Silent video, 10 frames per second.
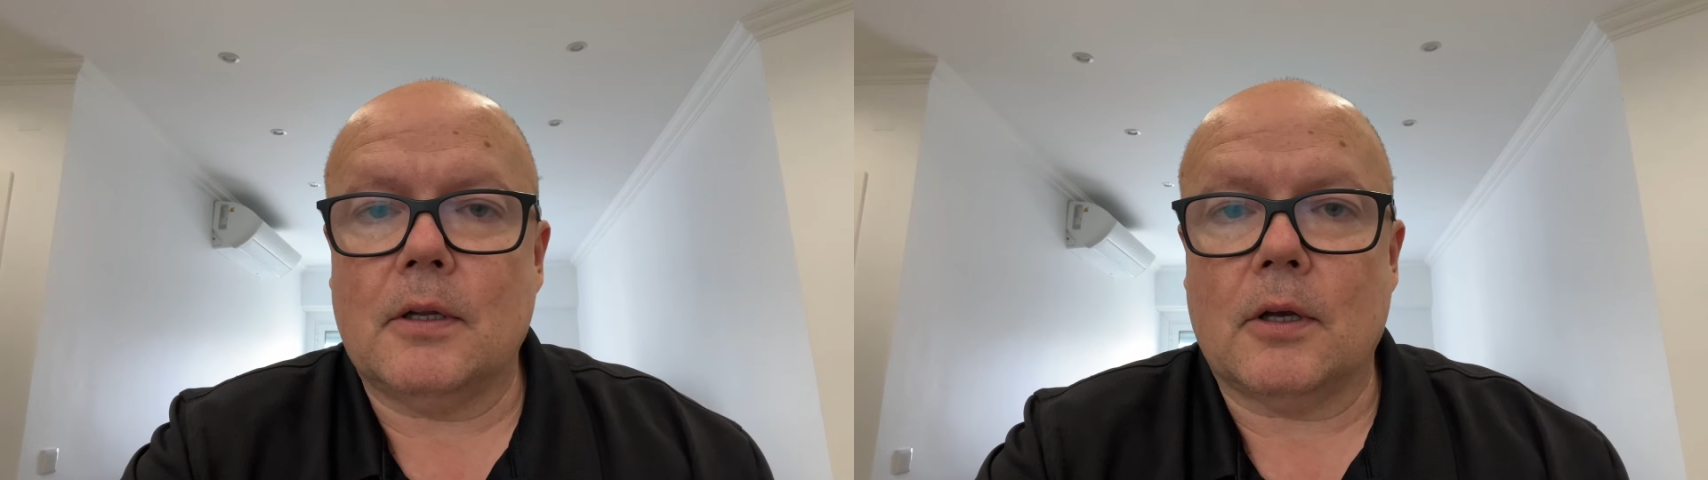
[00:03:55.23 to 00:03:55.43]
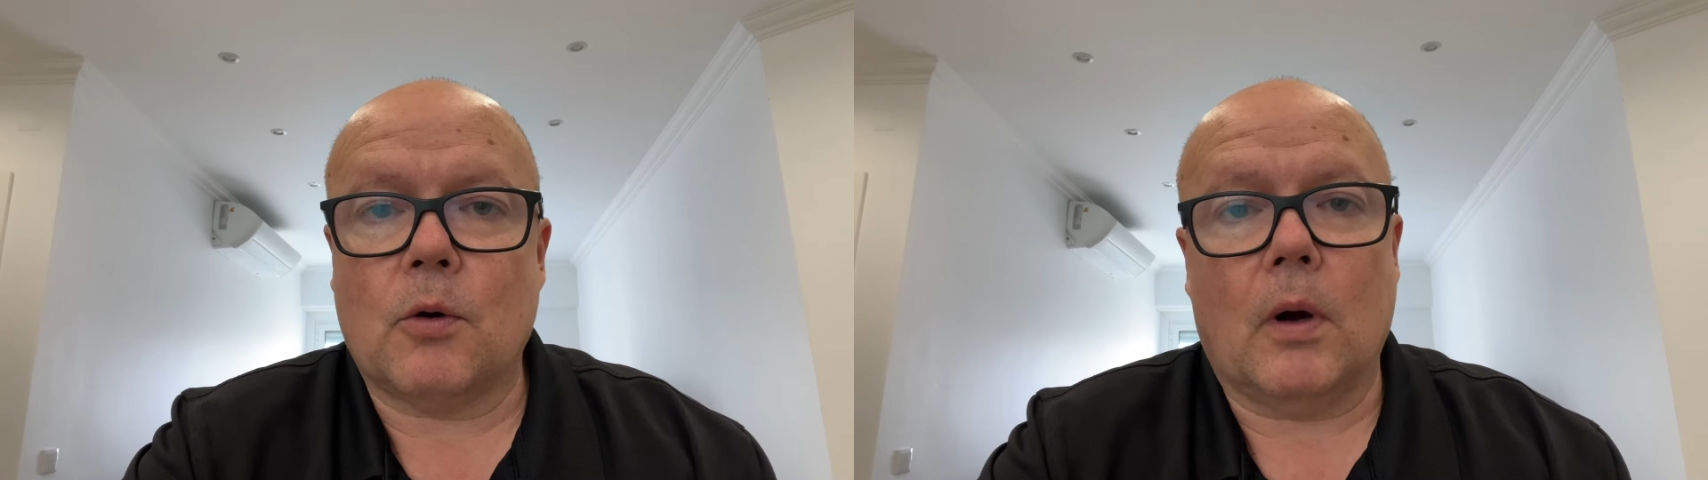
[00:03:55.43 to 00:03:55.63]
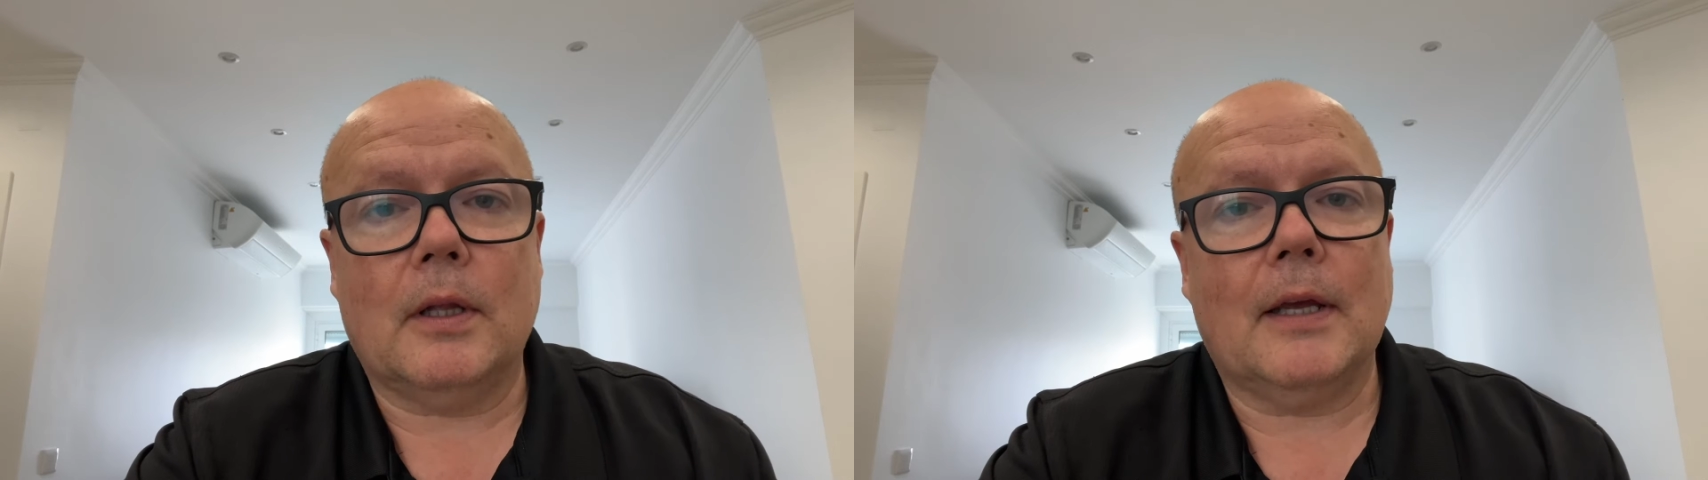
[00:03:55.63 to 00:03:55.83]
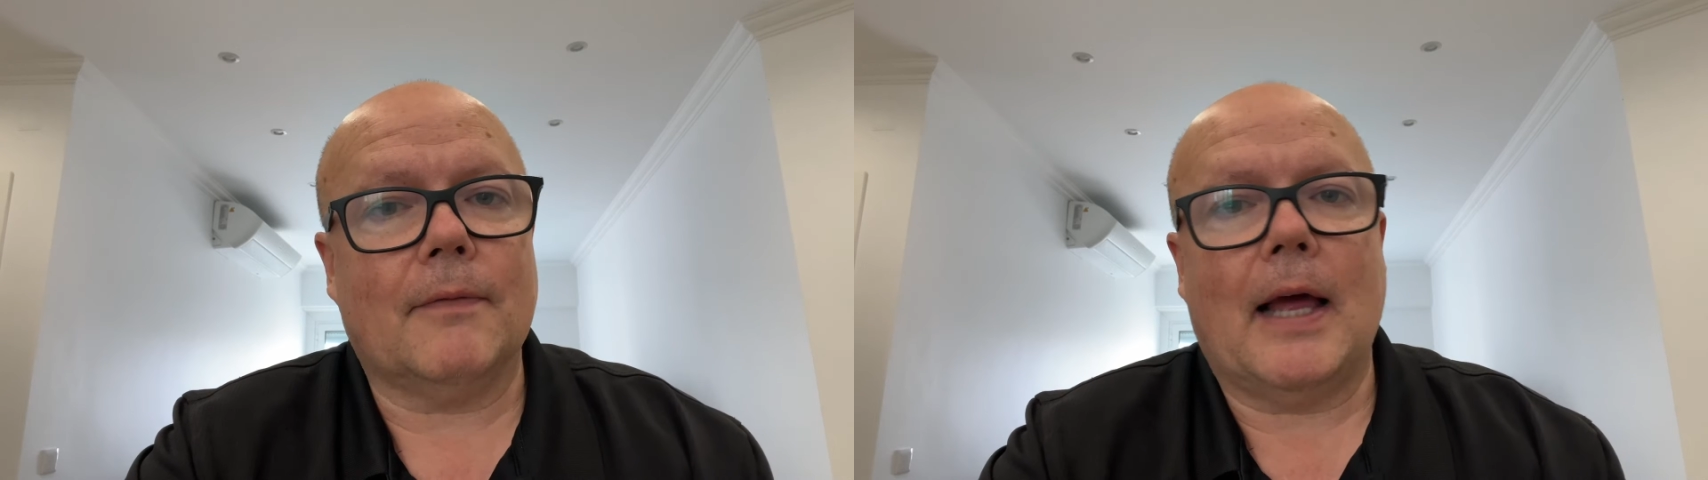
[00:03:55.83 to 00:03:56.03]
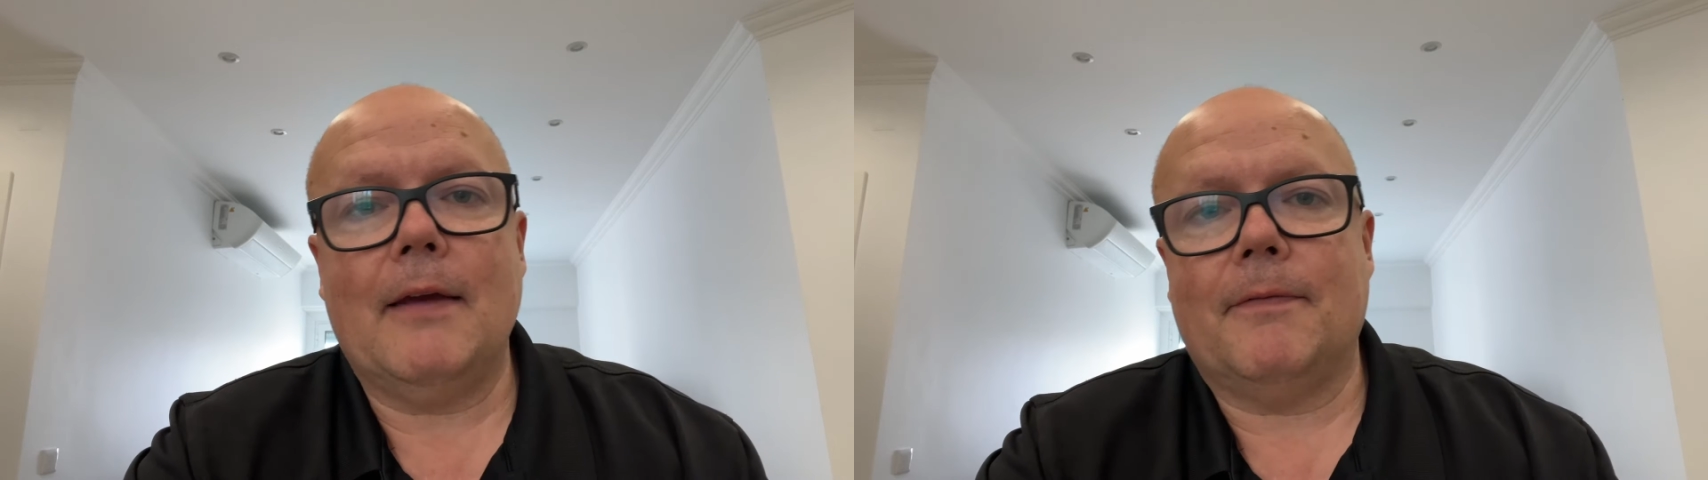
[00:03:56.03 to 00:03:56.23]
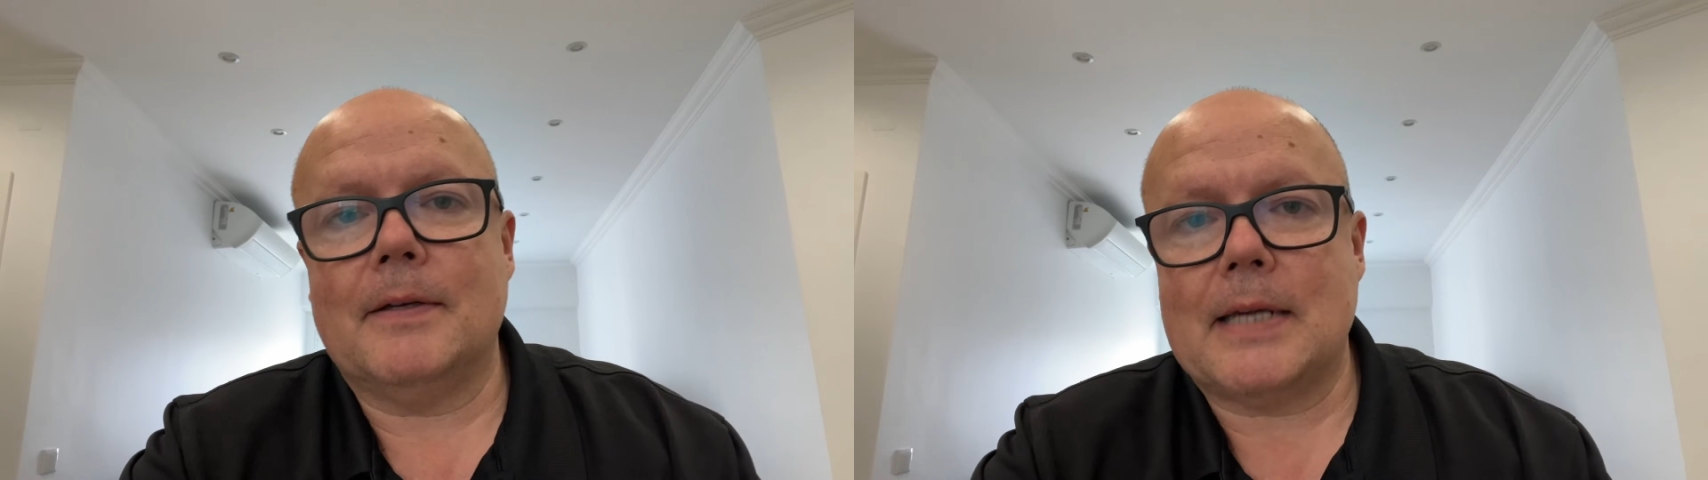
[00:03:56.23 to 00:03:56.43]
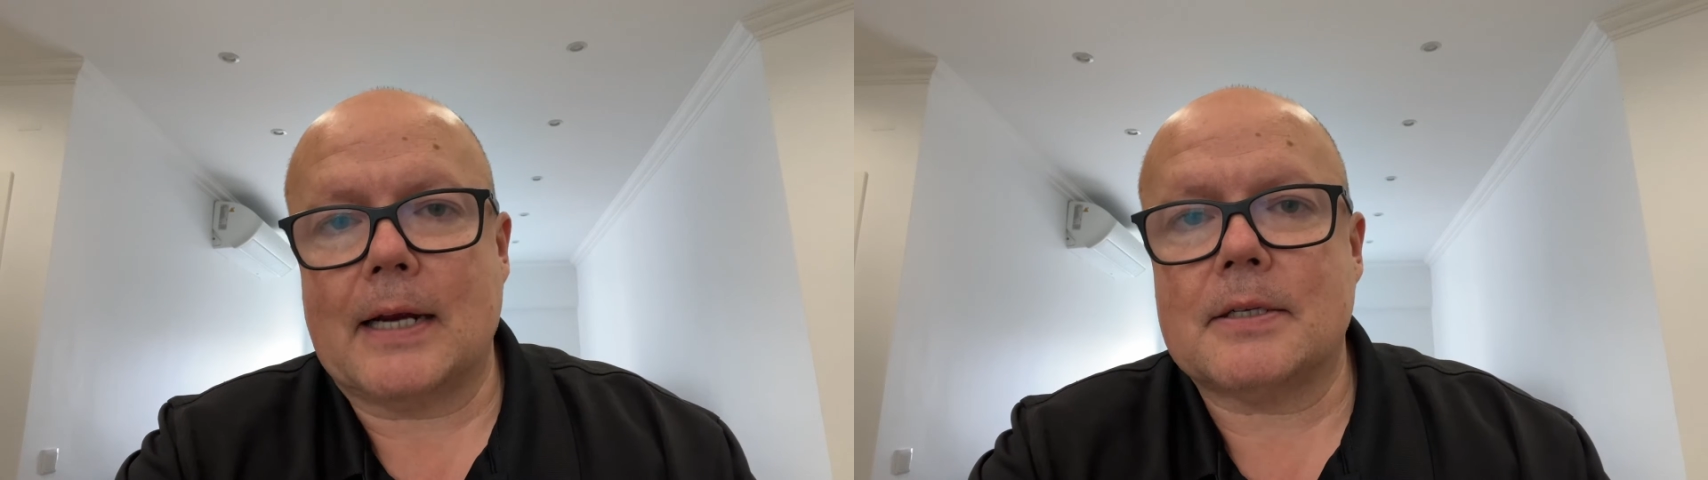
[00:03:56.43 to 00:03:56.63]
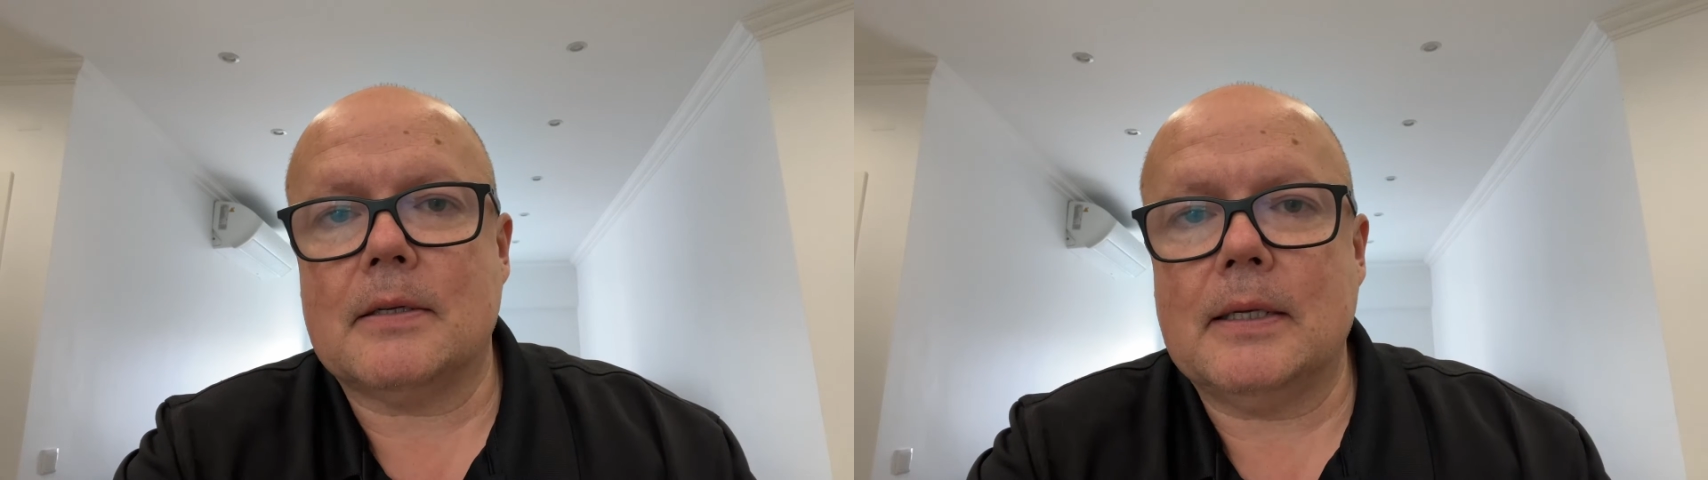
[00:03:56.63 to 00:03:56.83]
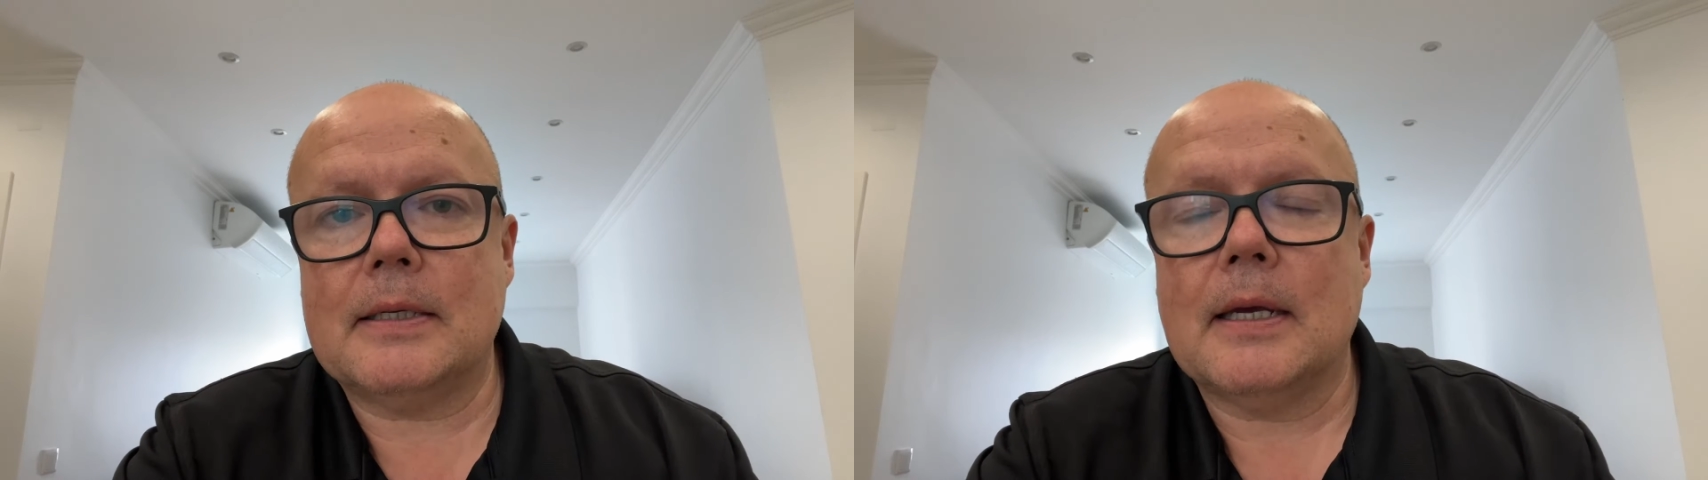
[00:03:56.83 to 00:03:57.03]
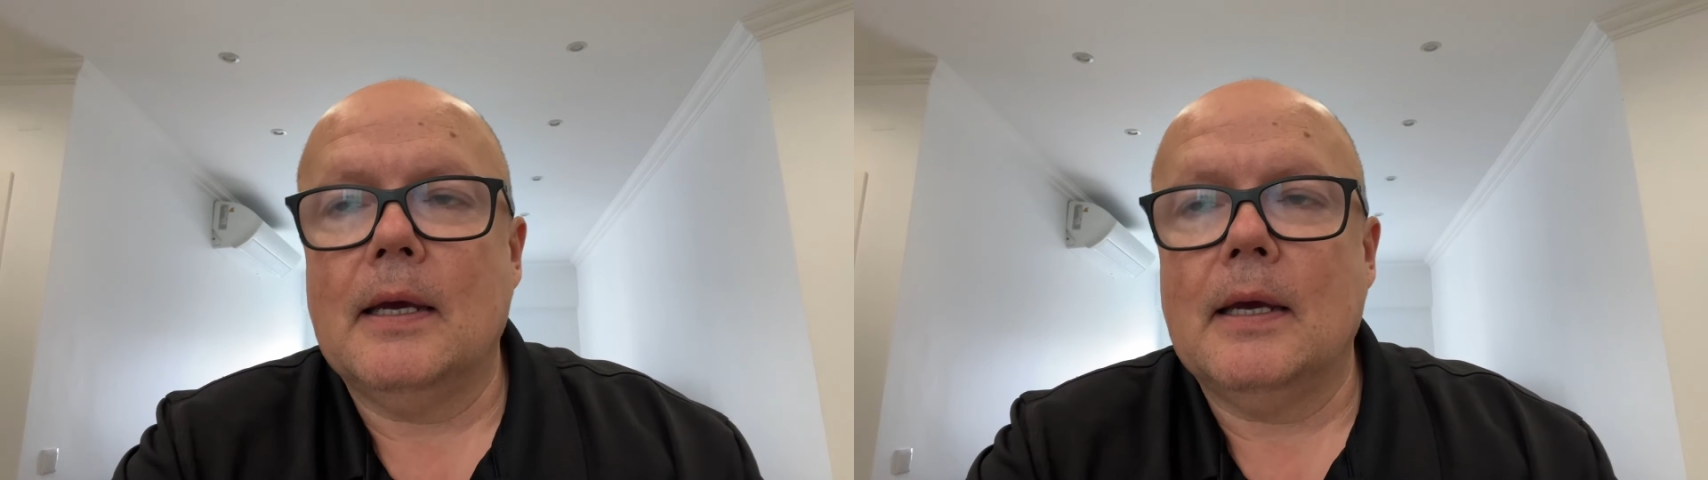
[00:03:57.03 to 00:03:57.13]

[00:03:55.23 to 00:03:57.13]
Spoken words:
the quality of life is excellent.